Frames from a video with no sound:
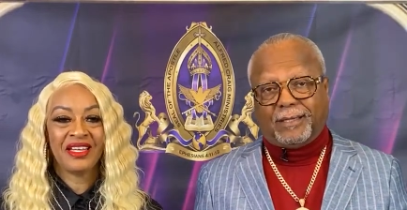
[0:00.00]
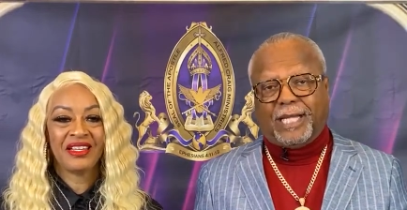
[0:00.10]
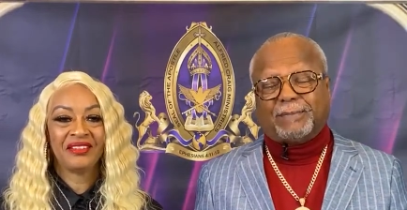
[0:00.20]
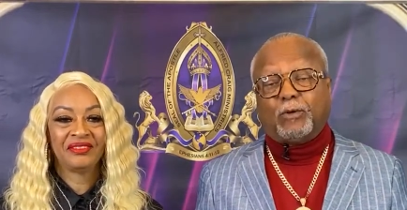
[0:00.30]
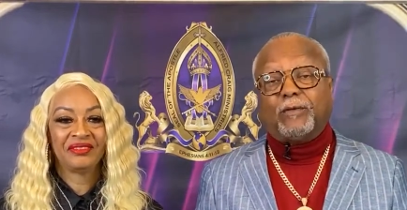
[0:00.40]

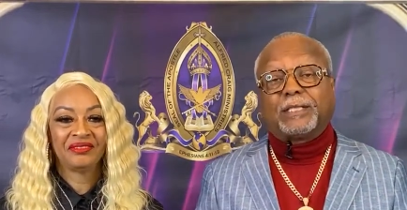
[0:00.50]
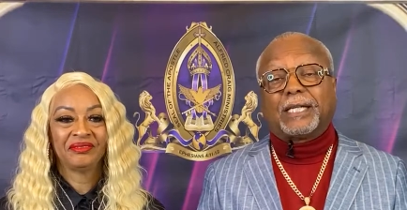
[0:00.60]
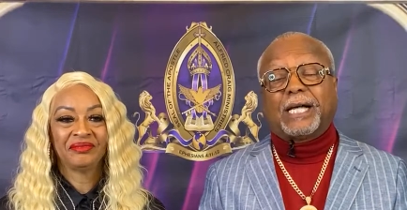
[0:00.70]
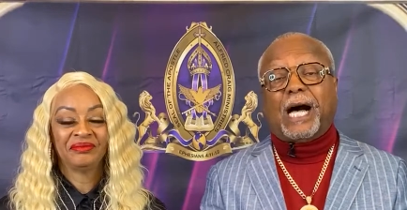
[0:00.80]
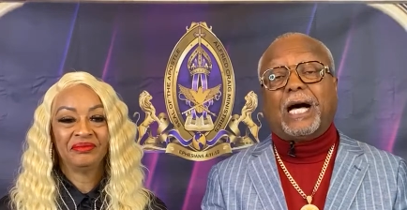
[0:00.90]
Speaker 1: Let's move into
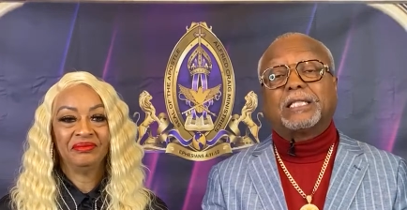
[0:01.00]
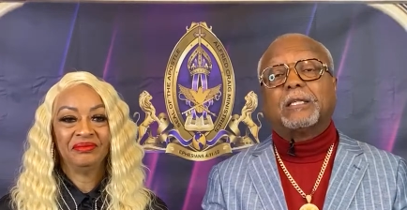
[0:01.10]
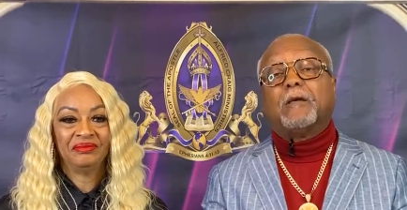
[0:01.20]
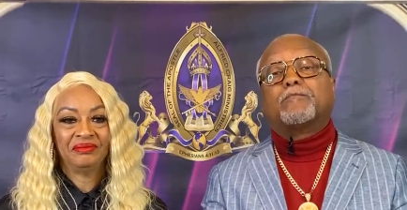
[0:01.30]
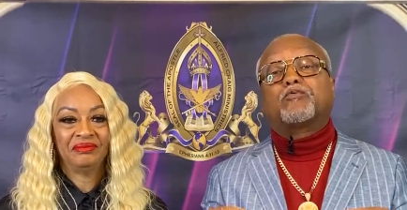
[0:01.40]
God's
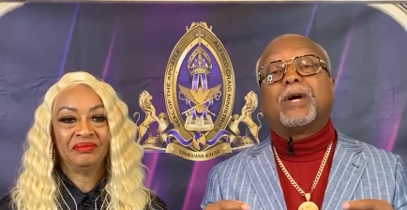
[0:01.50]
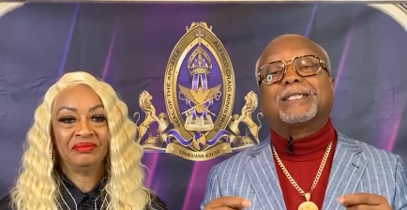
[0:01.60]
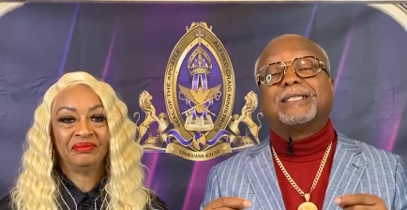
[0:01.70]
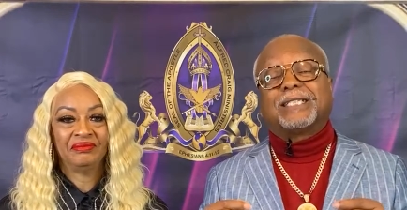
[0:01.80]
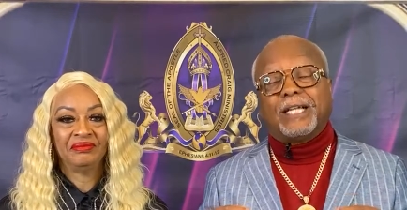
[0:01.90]

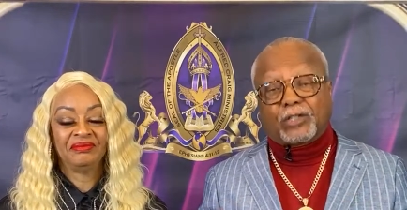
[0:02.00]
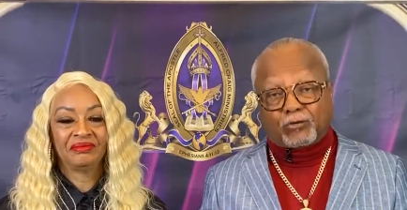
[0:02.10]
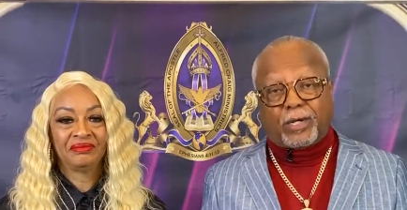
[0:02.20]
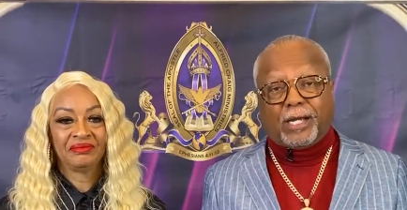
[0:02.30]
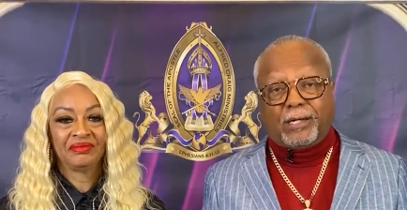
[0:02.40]
present tense
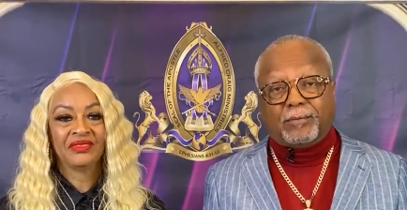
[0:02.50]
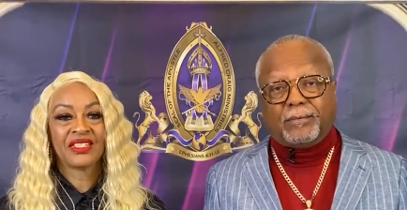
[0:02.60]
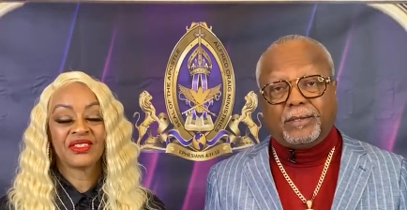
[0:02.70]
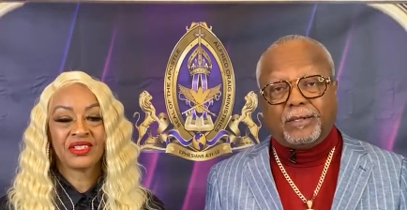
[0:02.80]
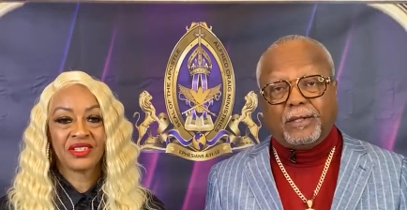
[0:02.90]
realm.
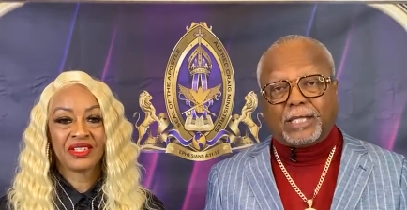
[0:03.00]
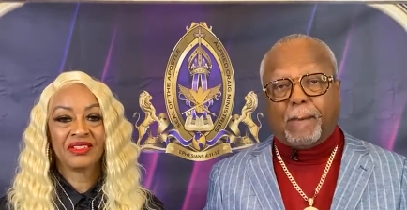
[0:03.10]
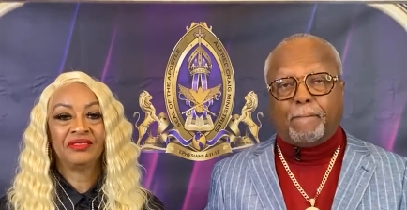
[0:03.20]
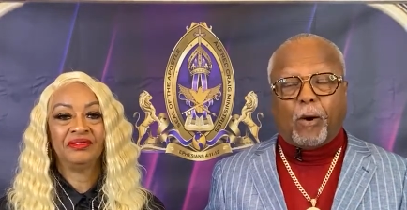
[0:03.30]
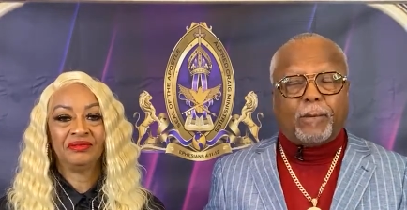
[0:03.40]

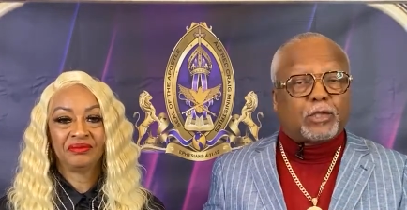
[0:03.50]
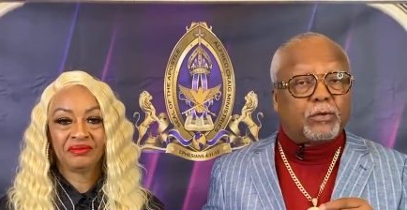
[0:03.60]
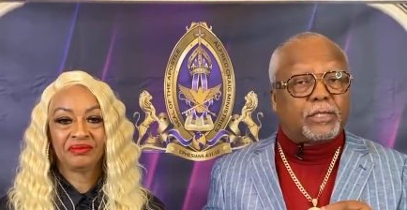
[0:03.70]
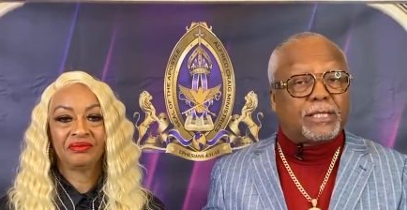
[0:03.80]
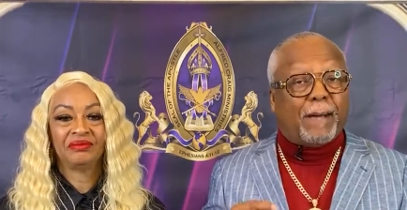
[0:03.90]
That moment
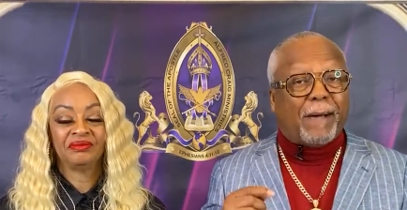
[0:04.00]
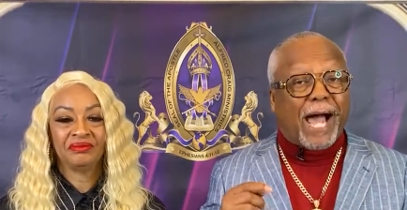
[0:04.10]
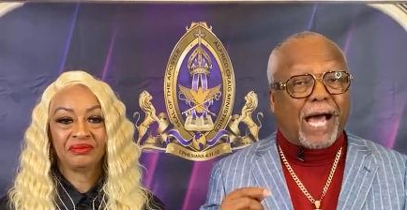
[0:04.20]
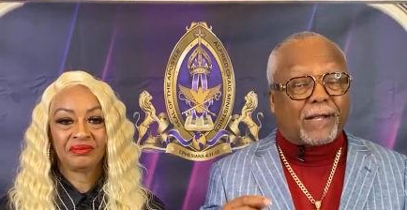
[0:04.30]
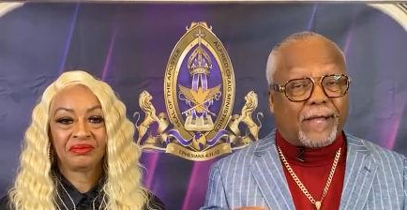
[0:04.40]
you step
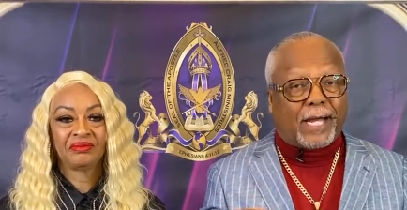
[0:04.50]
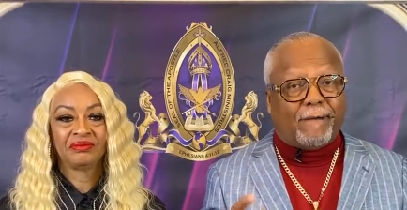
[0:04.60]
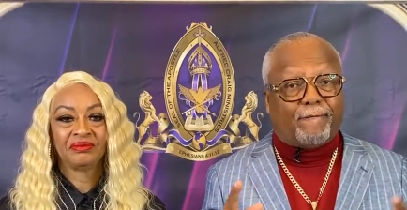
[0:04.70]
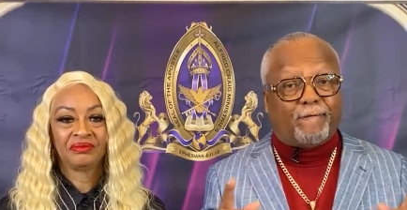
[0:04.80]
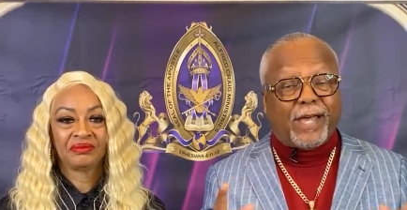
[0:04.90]
out of that,
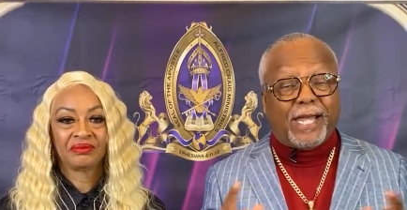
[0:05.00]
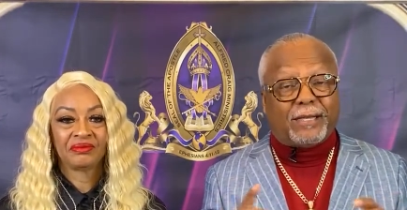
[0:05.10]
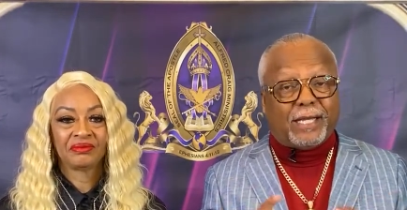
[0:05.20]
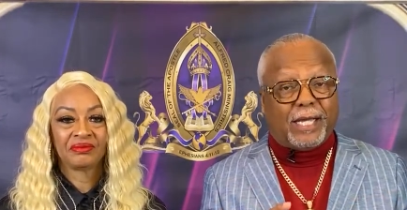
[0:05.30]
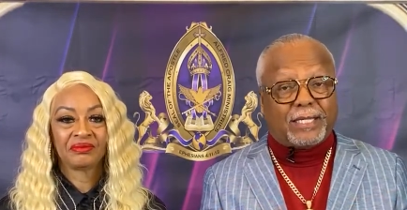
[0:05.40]
and
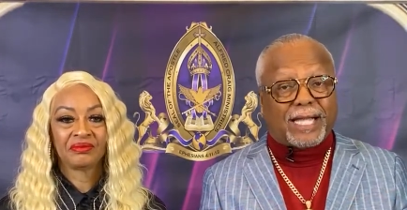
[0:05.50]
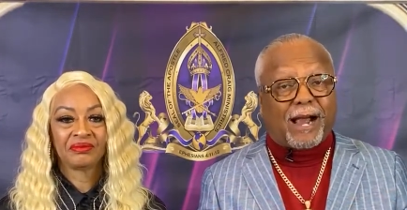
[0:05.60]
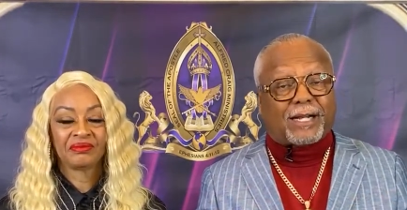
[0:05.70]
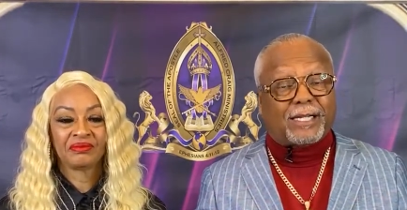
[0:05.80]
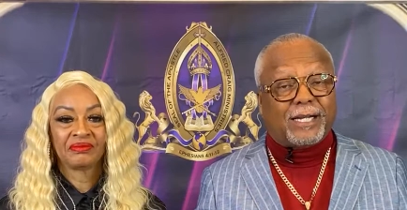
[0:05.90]
faith is
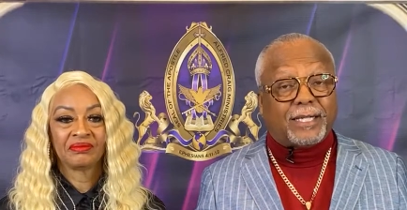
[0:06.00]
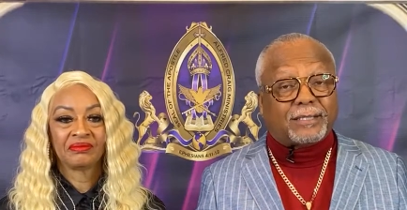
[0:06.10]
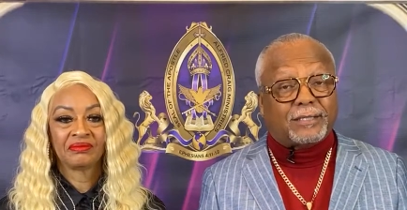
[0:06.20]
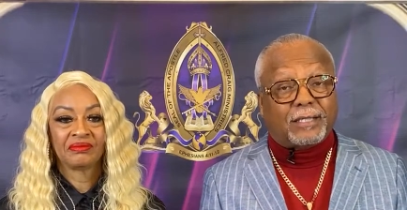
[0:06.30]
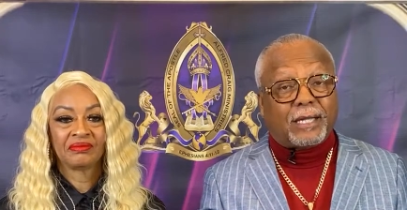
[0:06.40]
our
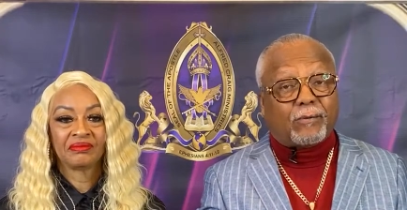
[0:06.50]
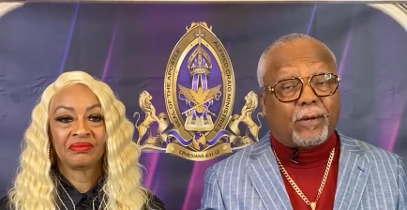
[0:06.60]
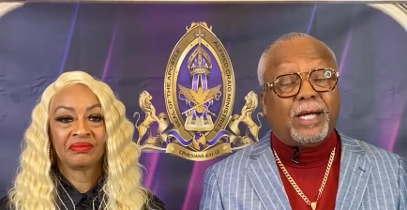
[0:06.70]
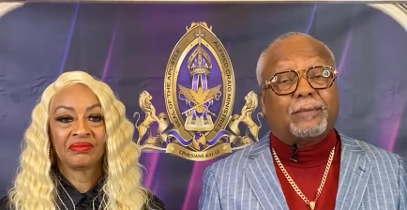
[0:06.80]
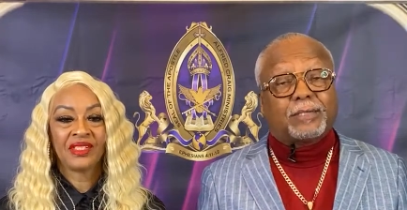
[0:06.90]
connection to that
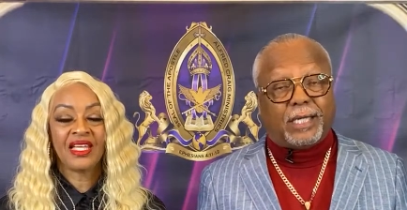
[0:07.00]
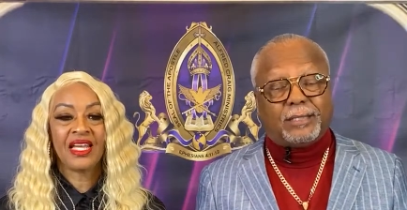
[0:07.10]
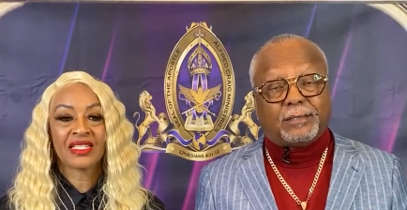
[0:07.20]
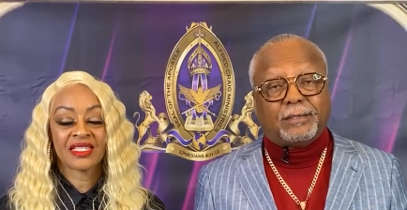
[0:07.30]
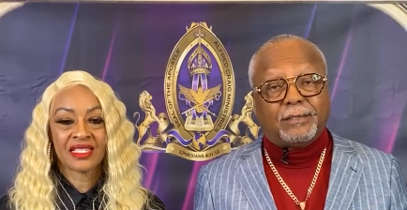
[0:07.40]
realm,
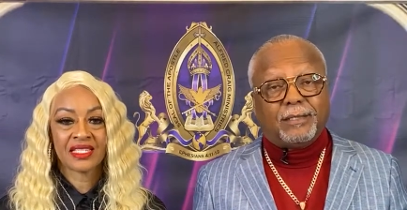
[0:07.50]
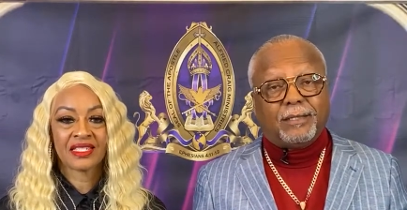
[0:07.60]
saints. Yes.